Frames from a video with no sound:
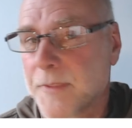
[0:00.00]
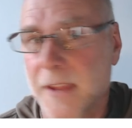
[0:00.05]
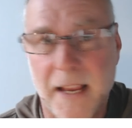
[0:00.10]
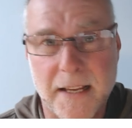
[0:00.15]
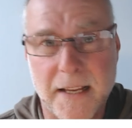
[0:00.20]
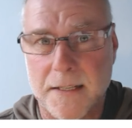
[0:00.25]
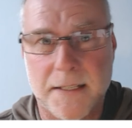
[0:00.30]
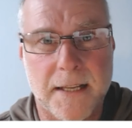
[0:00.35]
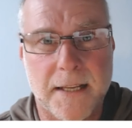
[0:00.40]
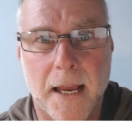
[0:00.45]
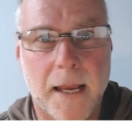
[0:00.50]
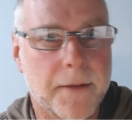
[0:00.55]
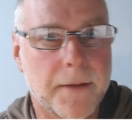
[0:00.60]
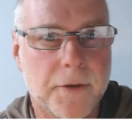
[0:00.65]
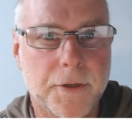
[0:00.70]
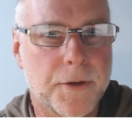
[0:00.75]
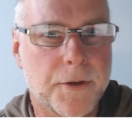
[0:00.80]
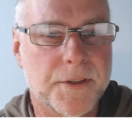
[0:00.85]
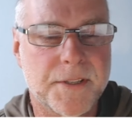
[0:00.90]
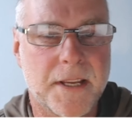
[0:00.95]
As I say, if
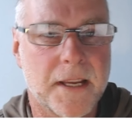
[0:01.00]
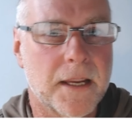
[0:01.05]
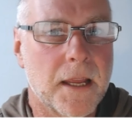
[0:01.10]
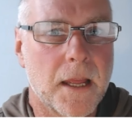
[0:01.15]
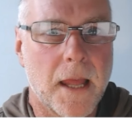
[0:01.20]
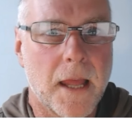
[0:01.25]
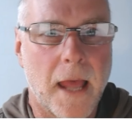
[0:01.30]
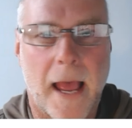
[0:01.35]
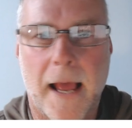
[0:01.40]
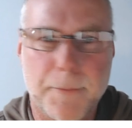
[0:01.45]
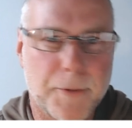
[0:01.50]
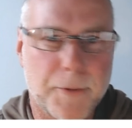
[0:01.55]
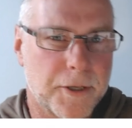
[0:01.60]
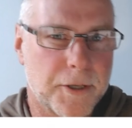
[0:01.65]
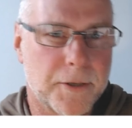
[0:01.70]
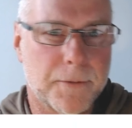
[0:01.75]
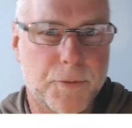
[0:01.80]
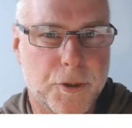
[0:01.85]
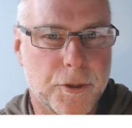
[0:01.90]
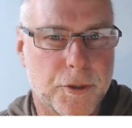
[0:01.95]
you're using
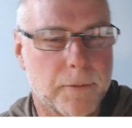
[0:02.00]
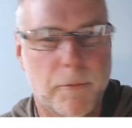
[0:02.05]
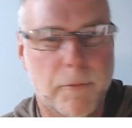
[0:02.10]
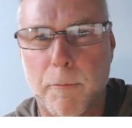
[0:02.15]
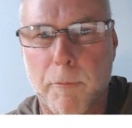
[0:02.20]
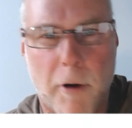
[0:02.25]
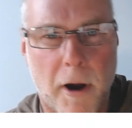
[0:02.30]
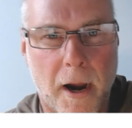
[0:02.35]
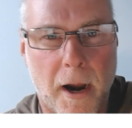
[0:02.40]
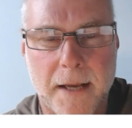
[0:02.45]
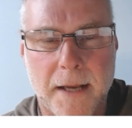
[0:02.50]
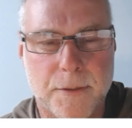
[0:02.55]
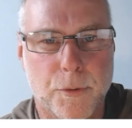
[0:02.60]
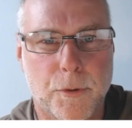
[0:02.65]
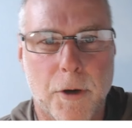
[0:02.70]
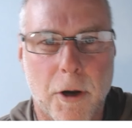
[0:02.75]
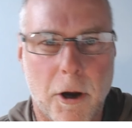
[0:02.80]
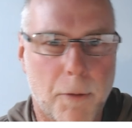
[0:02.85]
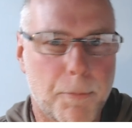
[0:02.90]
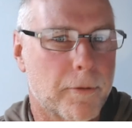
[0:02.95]
aluminium tube or brass or
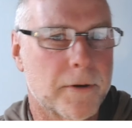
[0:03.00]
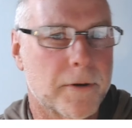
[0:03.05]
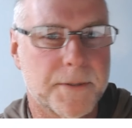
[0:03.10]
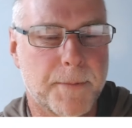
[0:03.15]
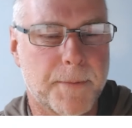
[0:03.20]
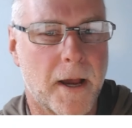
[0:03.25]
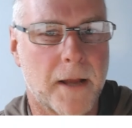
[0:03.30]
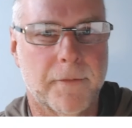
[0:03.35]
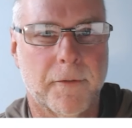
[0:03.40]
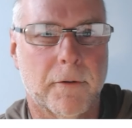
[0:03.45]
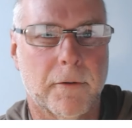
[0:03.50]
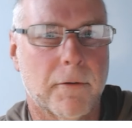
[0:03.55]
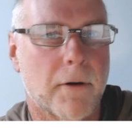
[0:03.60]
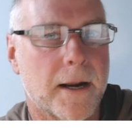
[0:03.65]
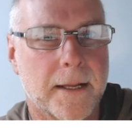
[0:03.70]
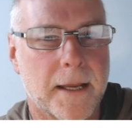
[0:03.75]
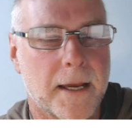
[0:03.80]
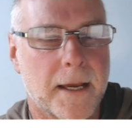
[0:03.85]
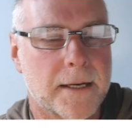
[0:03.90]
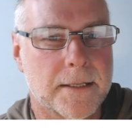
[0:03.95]
copper as part of a
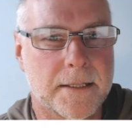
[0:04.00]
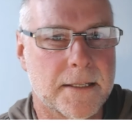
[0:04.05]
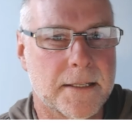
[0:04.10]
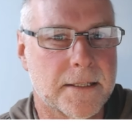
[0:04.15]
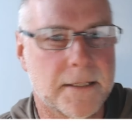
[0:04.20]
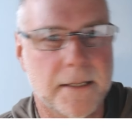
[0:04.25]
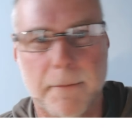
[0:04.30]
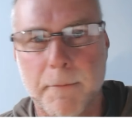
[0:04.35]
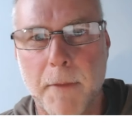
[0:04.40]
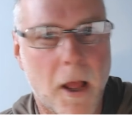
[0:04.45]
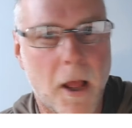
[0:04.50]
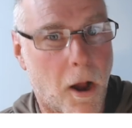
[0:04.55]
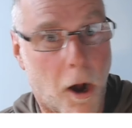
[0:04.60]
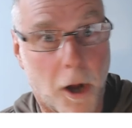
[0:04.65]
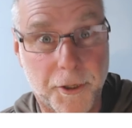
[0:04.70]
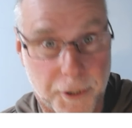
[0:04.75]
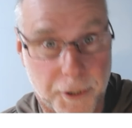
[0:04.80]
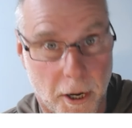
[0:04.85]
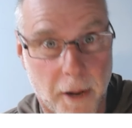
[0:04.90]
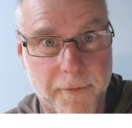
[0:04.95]
radiator system,
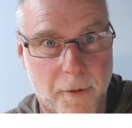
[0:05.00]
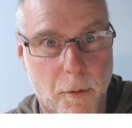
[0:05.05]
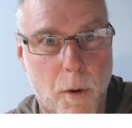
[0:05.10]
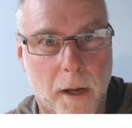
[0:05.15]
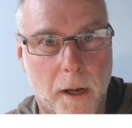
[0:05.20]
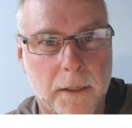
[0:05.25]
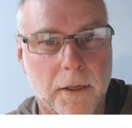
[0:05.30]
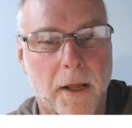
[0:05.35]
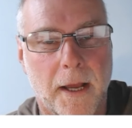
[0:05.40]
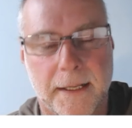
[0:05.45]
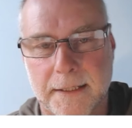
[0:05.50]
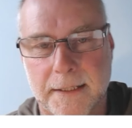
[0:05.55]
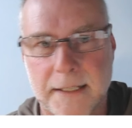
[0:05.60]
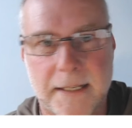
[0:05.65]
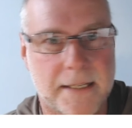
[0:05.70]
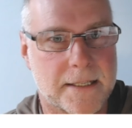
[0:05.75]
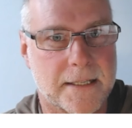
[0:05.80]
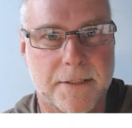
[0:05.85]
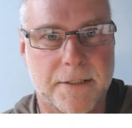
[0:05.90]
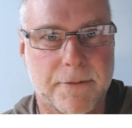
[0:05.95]
I'd go for one like
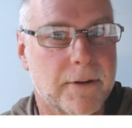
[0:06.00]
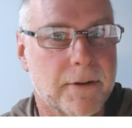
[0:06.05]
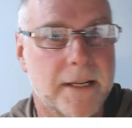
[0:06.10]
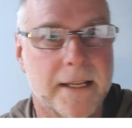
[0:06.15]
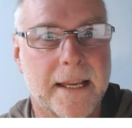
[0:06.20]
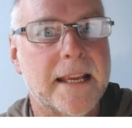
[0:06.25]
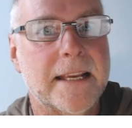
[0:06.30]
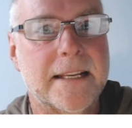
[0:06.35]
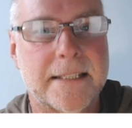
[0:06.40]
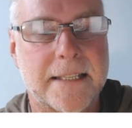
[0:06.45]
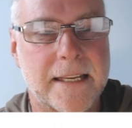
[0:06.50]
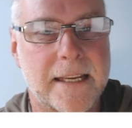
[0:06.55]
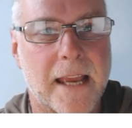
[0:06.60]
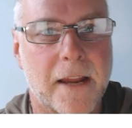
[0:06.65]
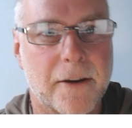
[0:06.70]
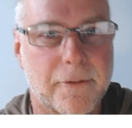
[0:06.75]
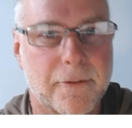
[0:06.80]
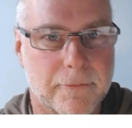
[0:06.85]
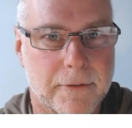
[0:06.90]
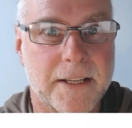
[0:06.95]
this. It's really easy
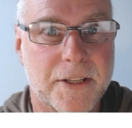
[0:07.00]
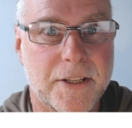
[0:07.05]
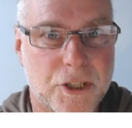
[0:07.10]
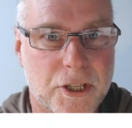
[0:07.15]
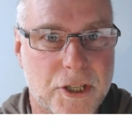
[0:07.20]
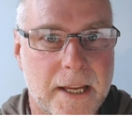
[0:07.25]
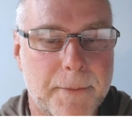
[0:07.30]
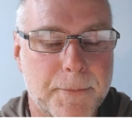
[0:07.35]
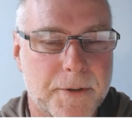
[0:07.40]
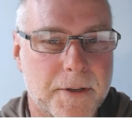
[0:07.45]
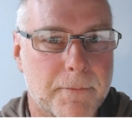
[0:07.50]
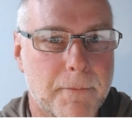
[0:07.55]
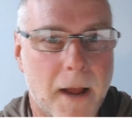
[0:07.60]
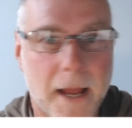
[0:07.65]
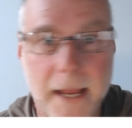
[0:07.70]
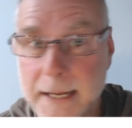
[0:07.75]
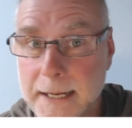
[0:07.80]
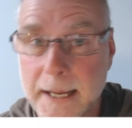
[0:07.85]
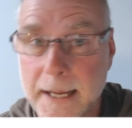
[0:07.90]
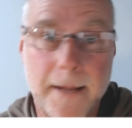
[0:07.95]
and really cheap to
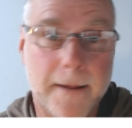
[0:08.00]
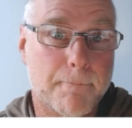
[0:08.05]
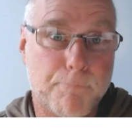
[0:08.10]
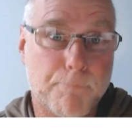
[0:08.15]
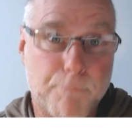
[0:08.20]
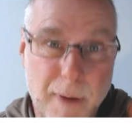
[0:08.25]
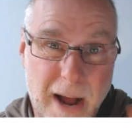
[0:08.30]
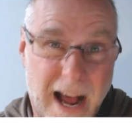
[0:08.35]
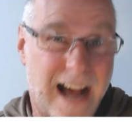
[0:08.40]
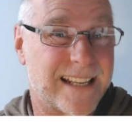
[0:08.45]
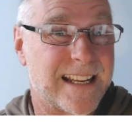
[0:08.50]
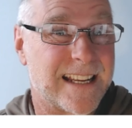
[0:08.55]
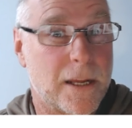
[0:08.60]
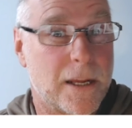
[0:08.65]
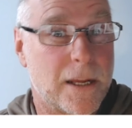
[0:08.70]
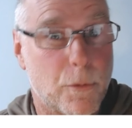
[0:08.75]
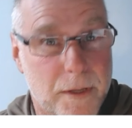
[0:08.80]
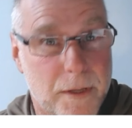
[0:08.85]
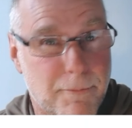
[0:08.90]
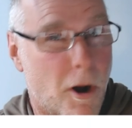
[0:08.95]
make, but
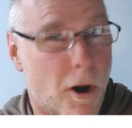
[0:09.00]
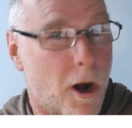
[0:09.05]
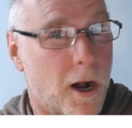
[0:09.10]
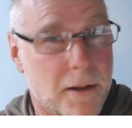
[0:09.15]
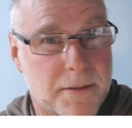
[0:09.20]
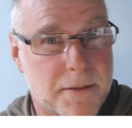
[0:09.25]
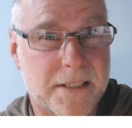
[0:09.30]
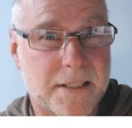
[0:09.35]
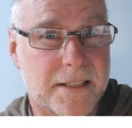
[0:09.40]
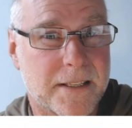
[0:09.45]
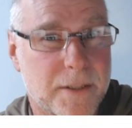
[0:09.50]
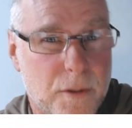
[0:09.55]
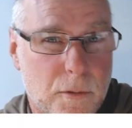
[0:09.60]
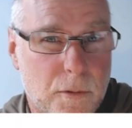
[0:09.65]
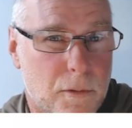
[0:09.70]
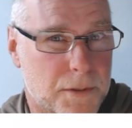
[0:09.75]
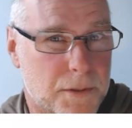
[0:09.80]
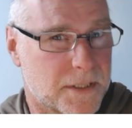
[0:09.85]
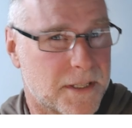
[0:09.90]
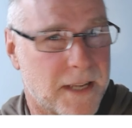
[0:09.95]
with mild steel
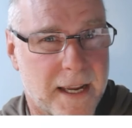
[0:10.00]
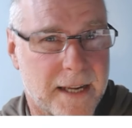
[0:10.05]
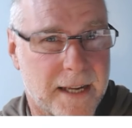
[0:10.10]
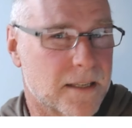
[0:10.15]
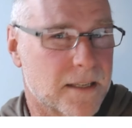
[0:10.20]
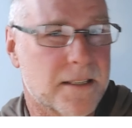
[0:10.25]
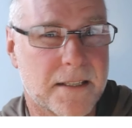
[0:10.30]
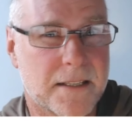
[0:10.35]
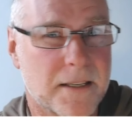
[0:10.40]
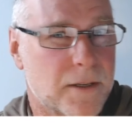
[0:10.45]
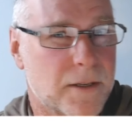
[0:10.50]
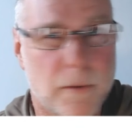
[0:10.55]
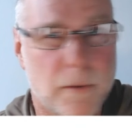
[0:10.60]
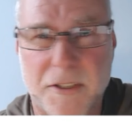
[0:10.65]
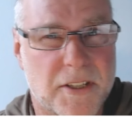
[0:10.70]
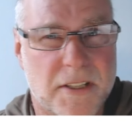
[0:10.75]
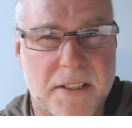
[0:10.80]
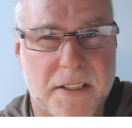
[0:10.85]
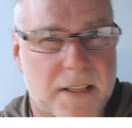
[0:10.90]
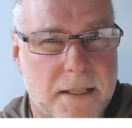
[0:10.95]
or stainless steel, it
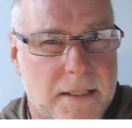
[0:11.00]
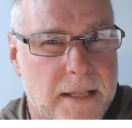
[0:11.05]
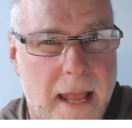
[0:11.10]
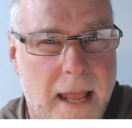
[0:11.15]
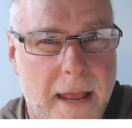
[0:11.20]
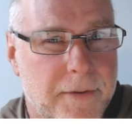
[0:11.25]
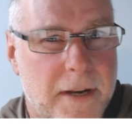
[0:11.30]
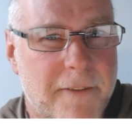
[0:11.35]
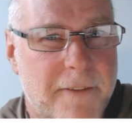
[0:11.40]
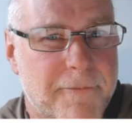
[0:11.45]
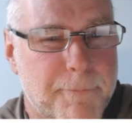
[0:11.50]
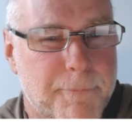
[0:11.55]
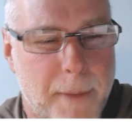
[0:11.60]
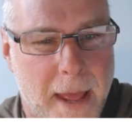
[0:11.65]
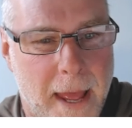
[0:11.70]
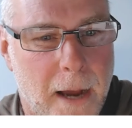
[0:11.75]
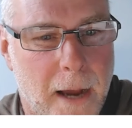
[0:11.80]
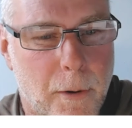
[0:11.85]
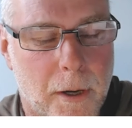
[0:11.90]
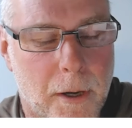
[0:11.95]
just doesn't have enough
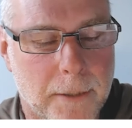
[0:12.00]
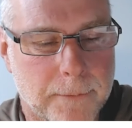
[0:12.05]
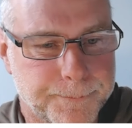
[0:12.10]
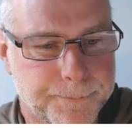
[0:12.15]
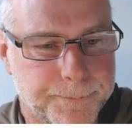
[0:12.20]
power.